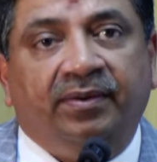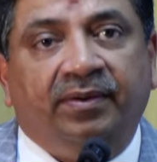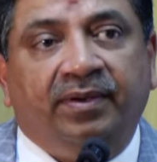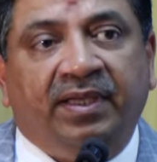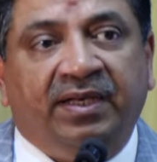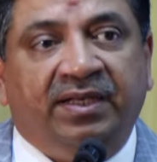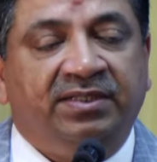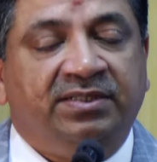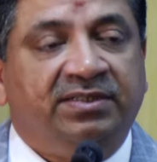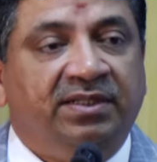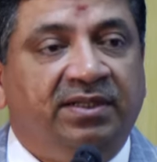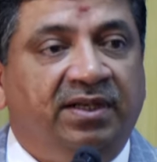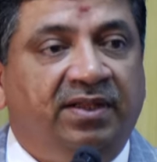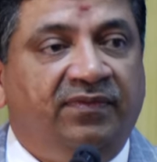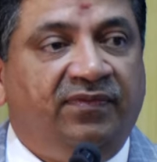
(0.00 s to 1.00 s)
It is
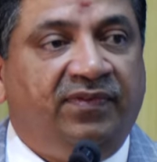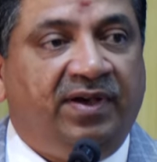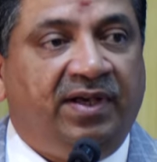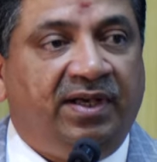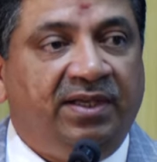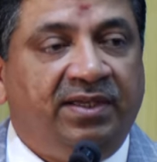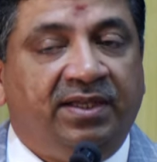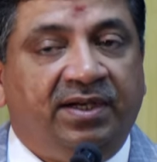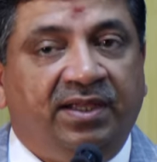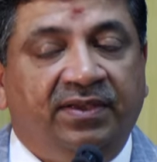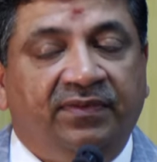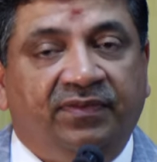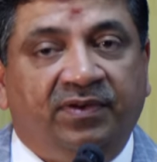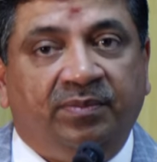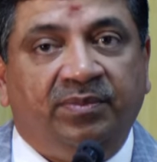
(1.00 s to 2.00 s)
still a far cry
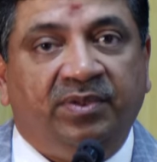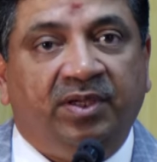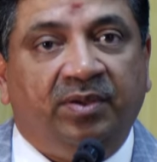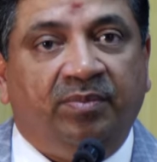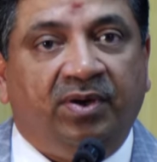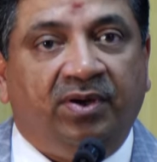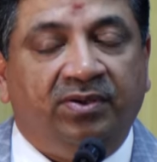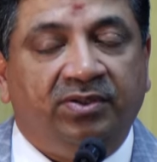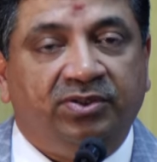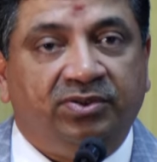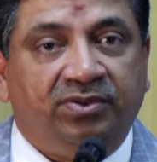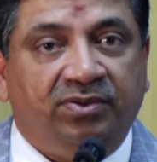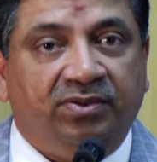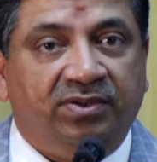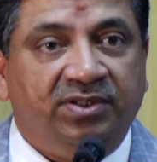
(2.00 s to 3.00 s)
from the amount of
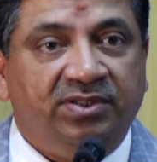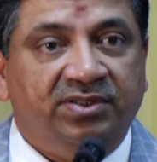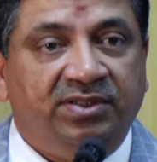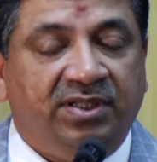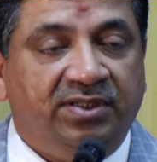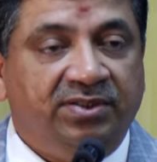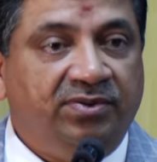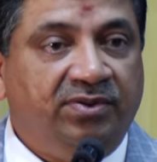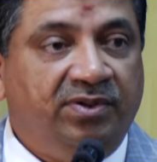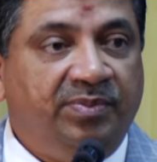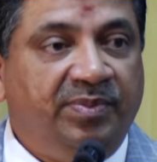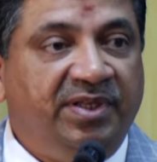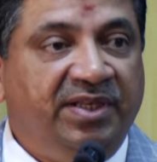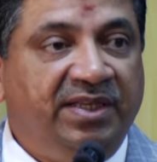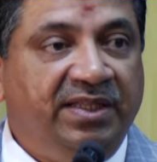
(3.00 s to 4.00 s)
storage that is going to
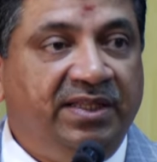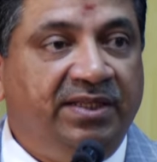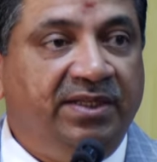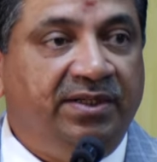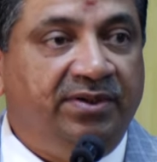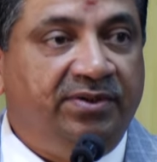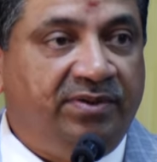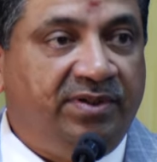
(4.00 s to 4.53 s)
be needed to